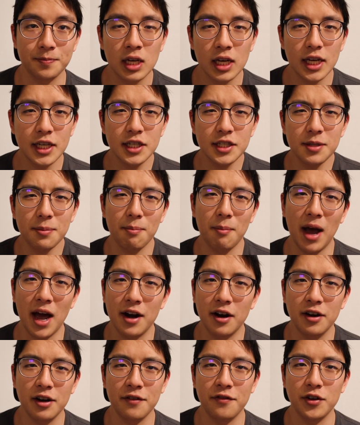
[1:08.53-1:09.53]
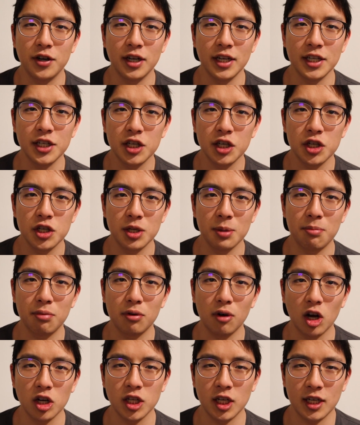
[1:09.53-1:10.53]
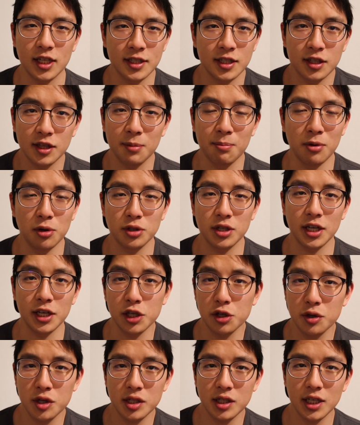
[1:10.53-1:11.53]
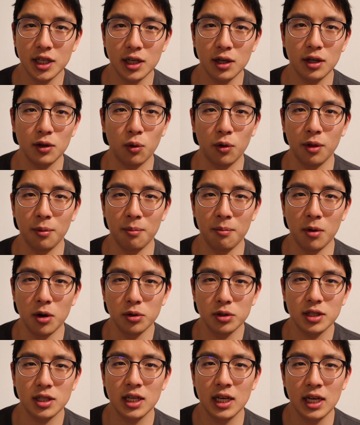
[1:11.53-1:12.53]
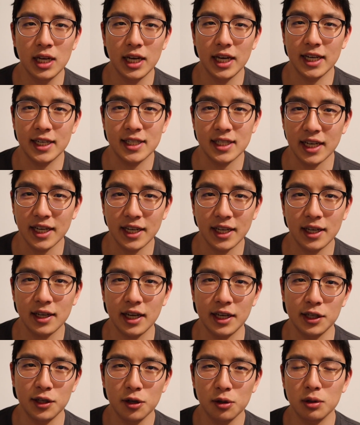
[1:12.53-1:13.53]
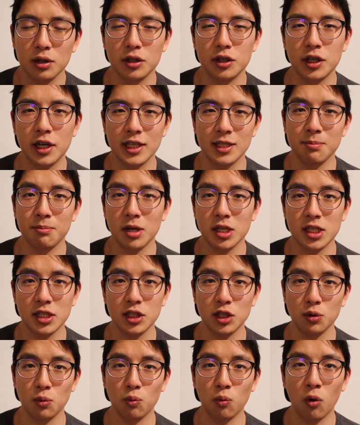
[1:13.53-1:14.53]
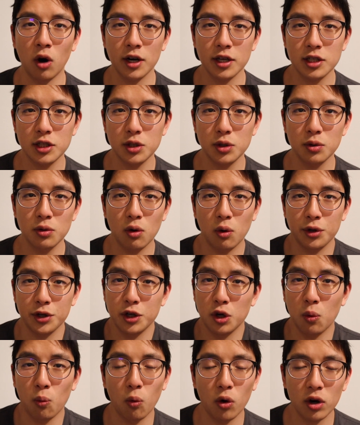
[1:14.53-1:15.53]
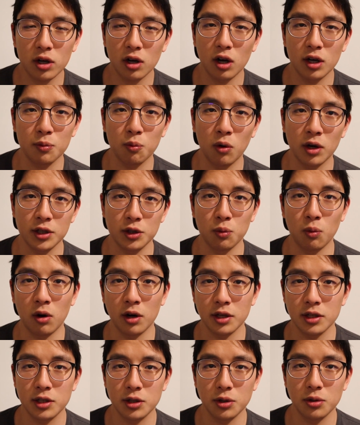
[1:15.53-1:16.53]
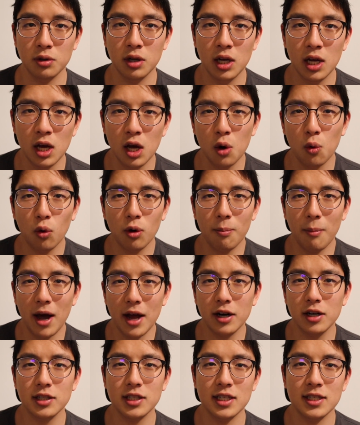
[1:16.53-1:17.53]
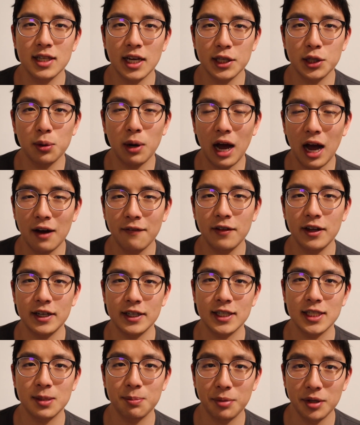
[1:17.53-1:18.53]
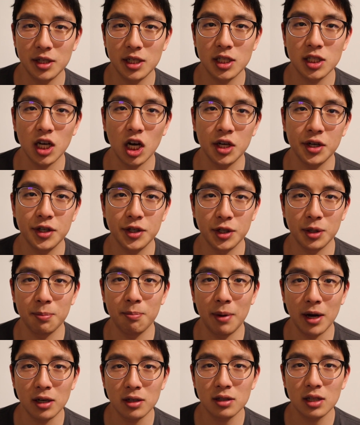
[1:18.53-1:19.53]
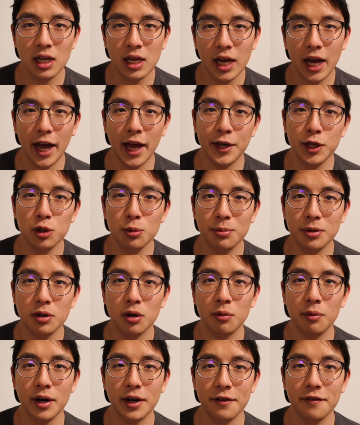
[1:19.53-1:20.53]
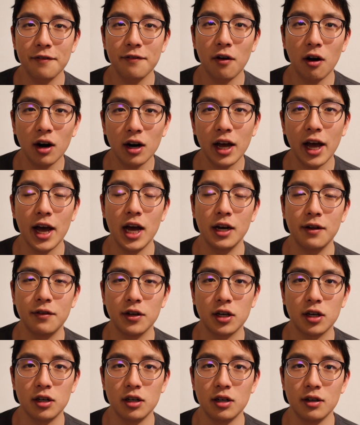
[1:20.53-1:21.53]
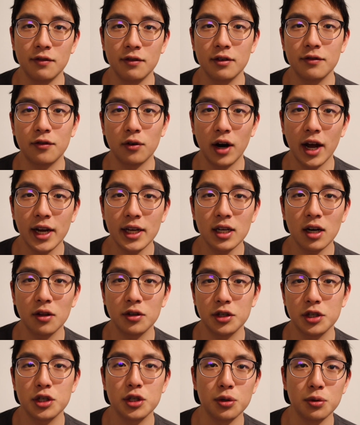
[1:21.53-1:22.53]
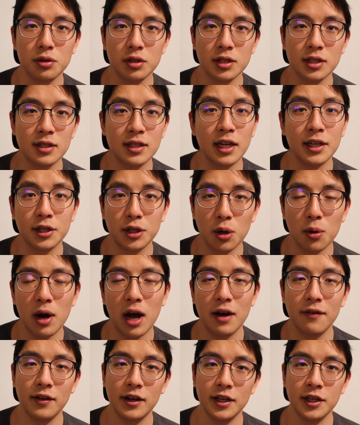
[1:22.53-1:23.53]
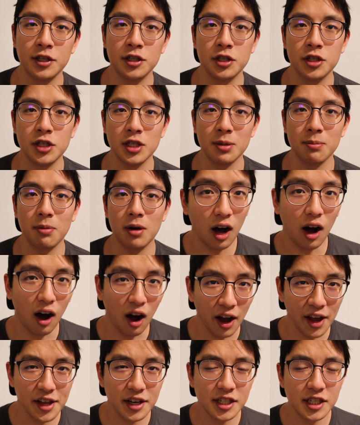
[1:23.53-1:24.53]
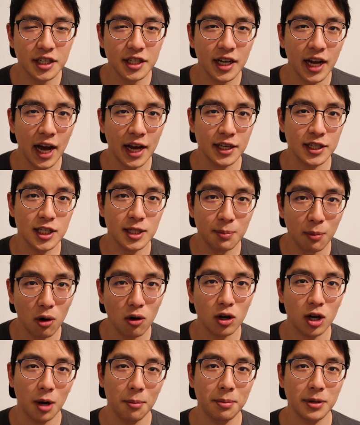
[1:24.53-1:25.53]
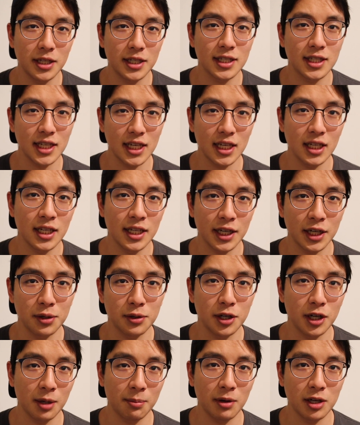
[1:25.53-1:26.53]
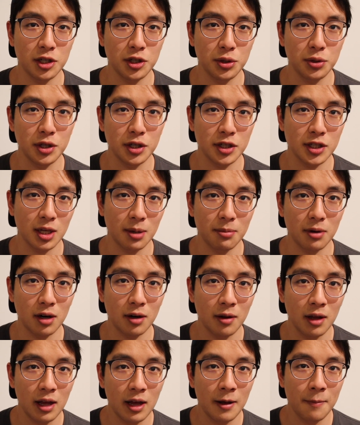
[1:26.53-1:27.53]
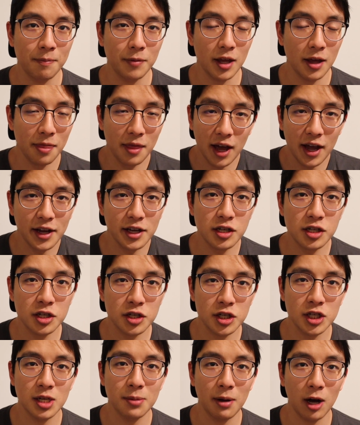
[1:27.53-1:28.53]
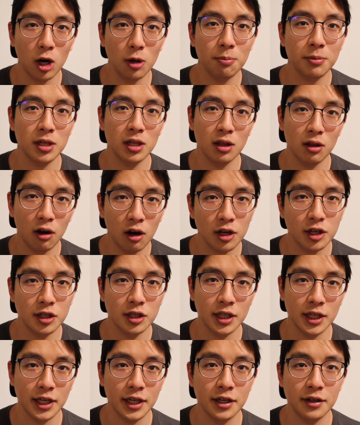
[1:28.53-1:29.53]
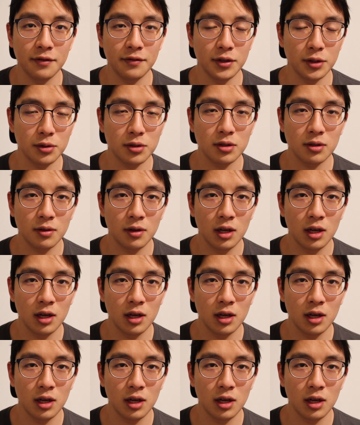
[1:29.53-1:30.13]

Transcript: It doesn't matter if your internship project isn't the most interesting or the most exciting and you don't learn as much as you wanted to or you don't work on what you wanted to. What matters is that you have that experience under your belt and you'll be already far ahead of the curve for any other students that don't have an internship. I interned at a small company in San Diego during my junior summer, and that internship helped me a lot during interviews.